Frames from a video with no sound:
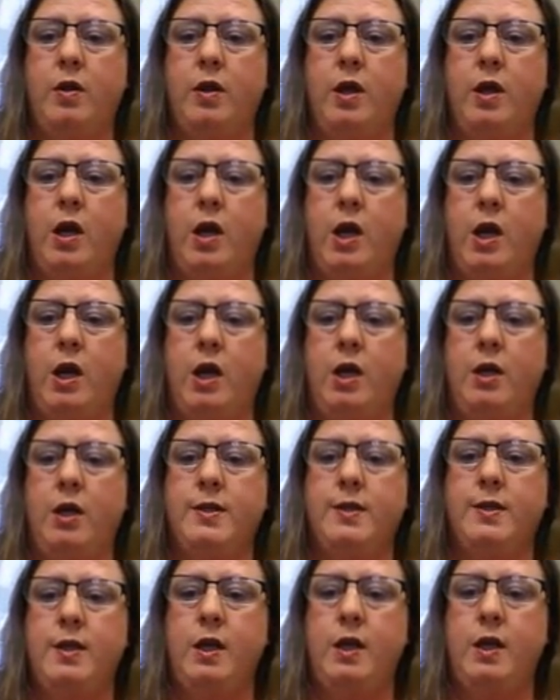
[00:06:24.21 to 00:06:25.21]
They
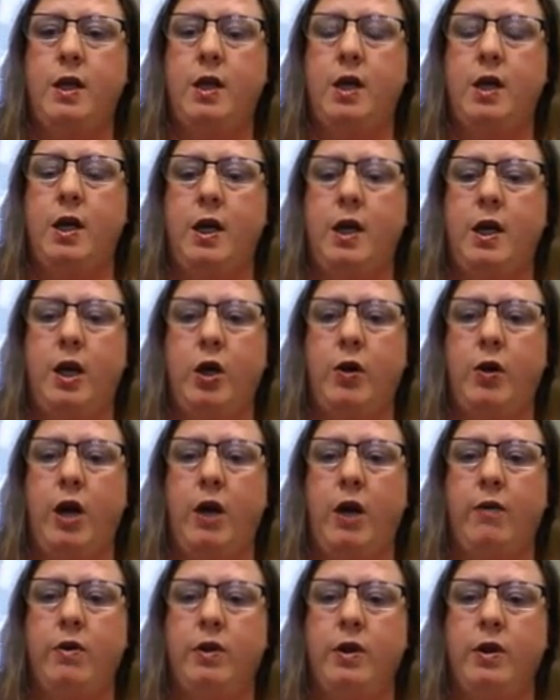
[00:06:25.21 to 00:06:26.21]
see and hear
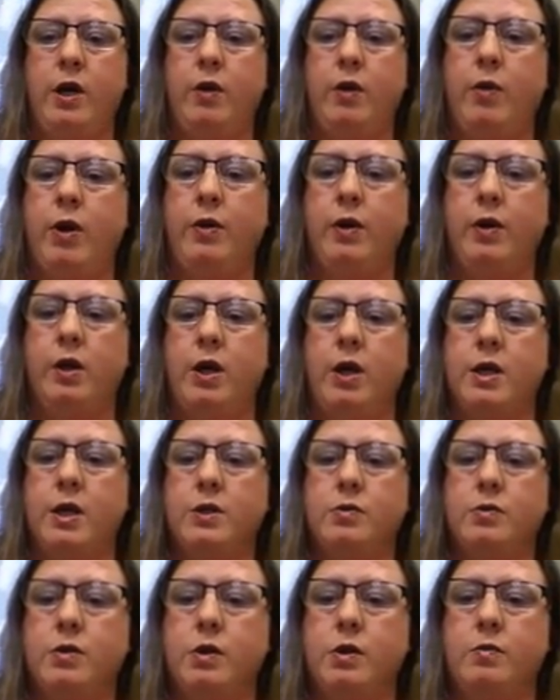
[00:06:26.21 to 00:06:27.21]
everything around the
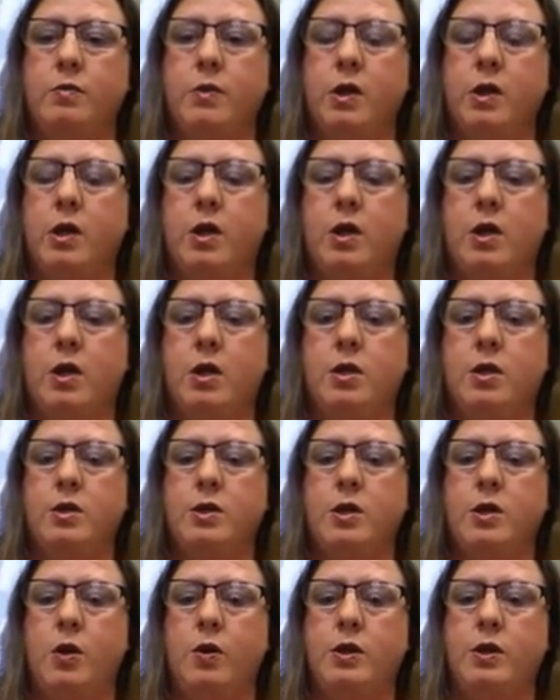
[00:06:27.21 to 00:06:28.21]
classroom,
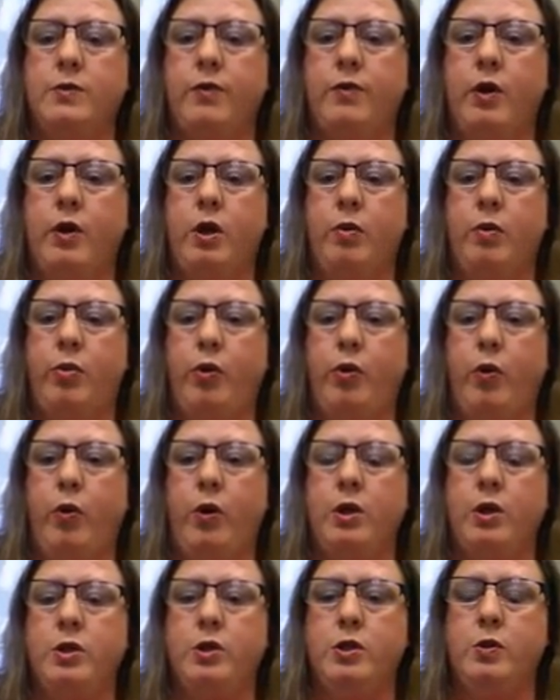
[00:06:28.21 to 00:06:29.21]
so it's very
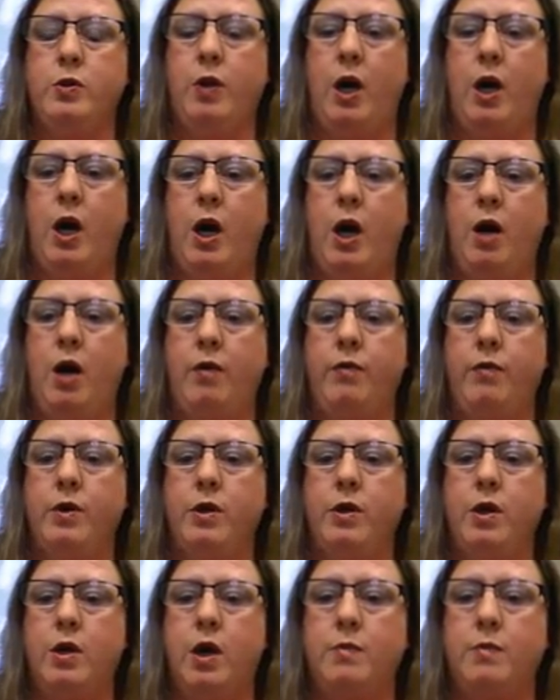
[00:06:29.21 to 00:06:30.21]
important to have
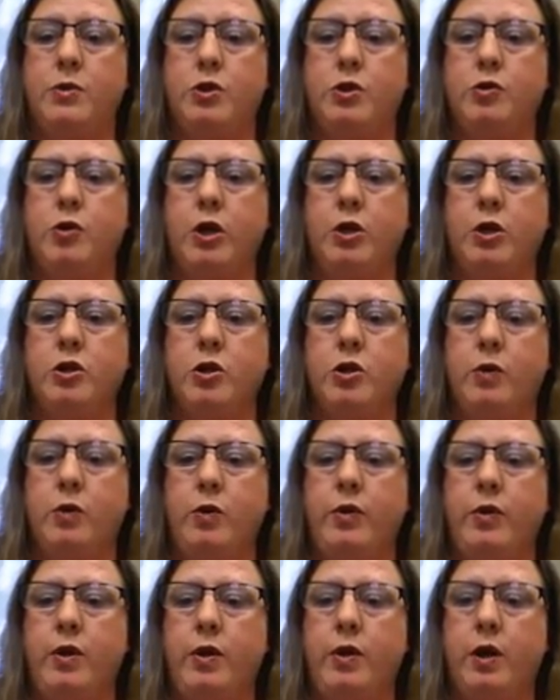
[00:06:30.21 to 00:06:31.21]
structure
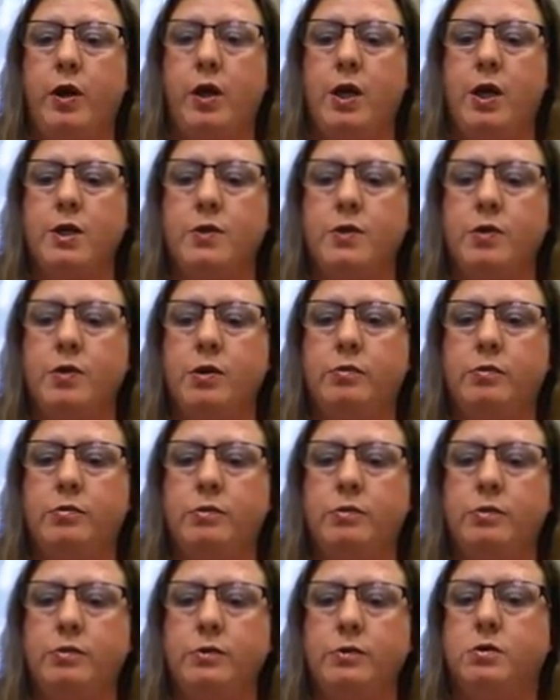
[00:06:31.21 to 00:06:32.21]
within the
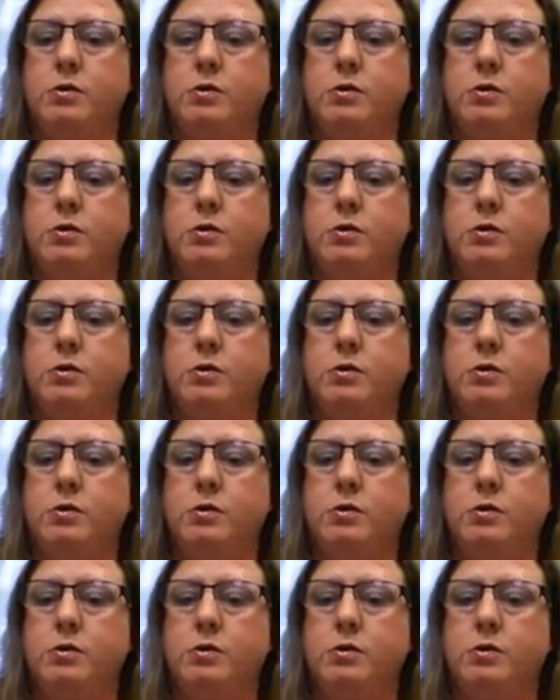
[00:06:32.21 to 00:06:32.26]
classroom.